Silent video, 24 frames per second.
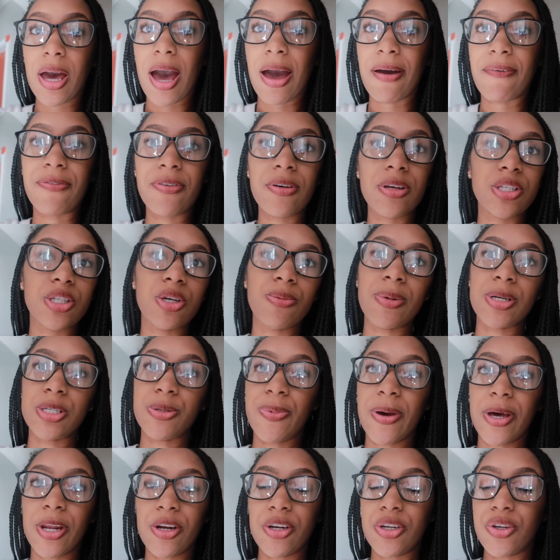I feel so much
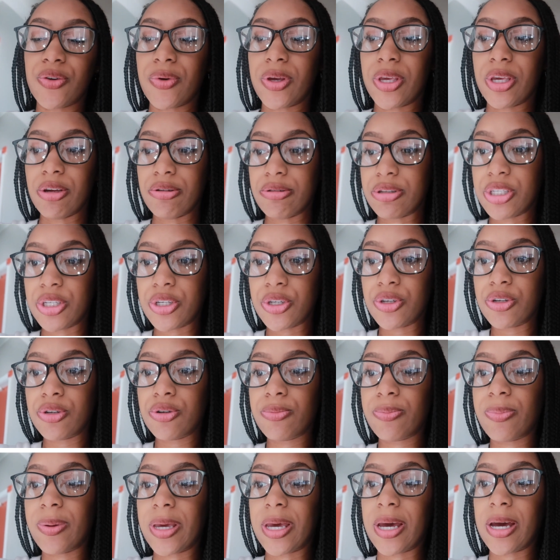better doing
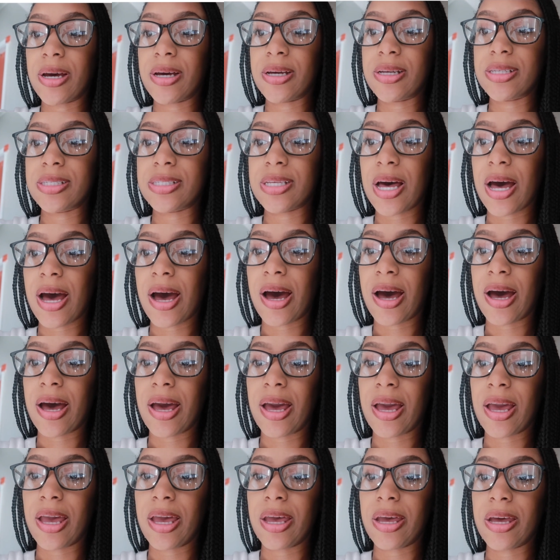YouTube because
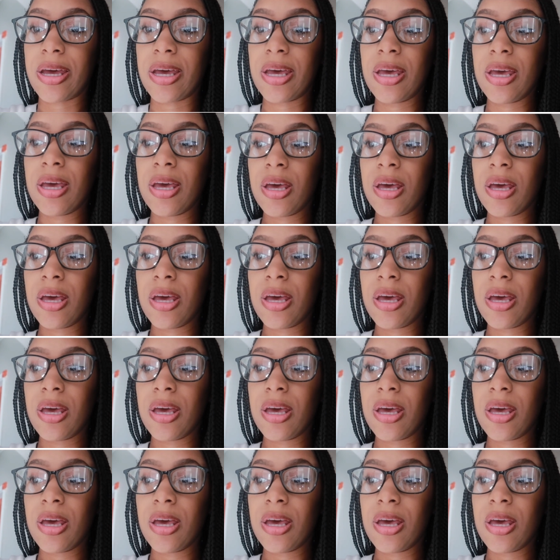I